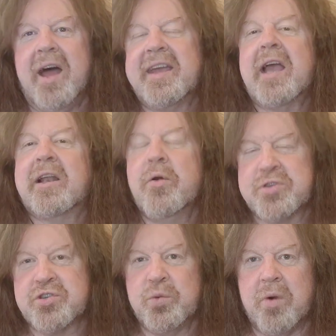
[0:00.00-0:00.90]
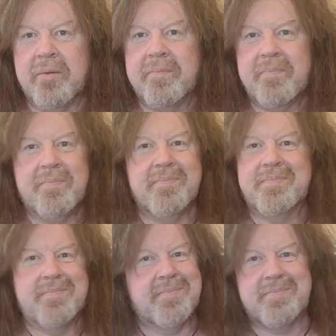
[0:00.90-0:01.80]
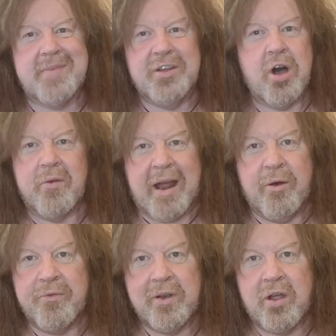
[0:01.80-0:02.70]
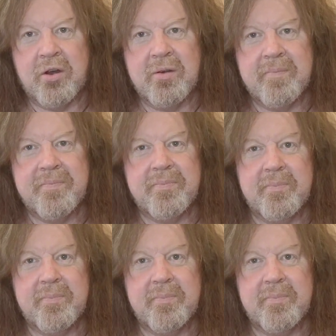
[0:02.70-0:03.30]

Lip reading: I get close to someone, they're not around for long,